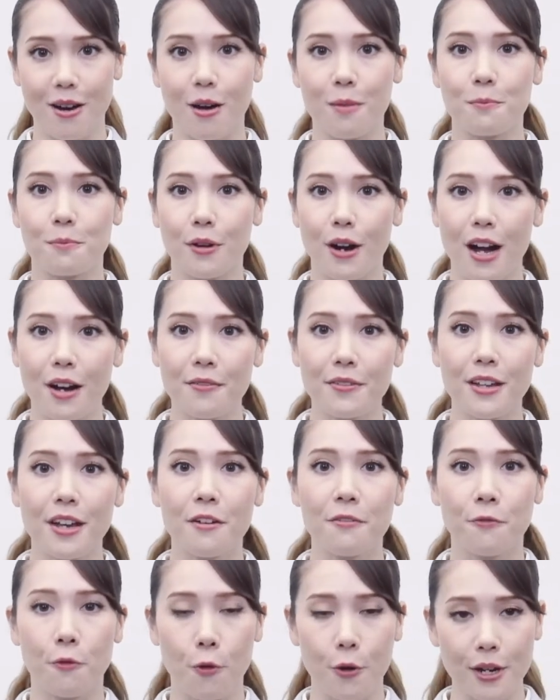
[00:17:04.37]
on Bravia
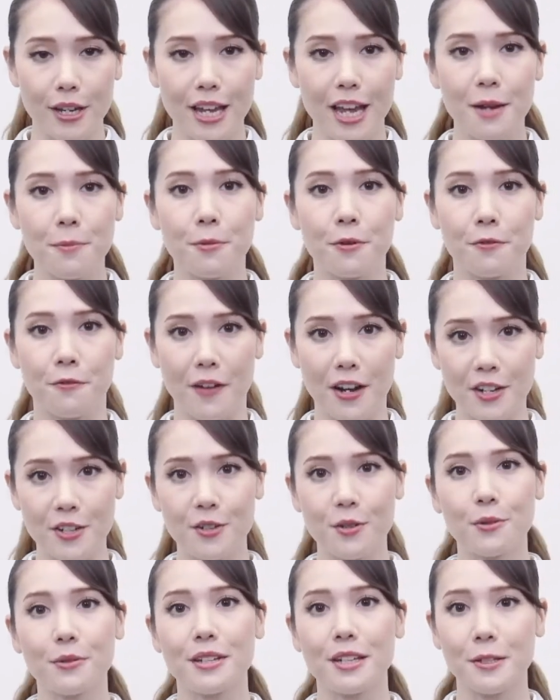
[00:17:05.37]
4K
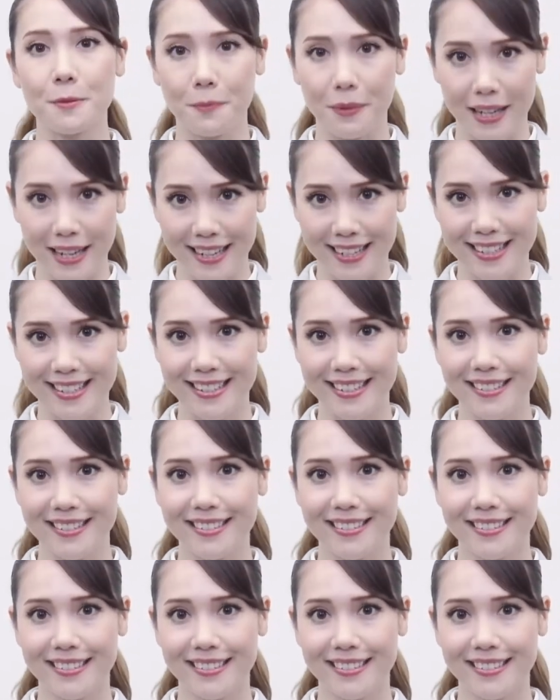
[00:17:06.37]
professional displays.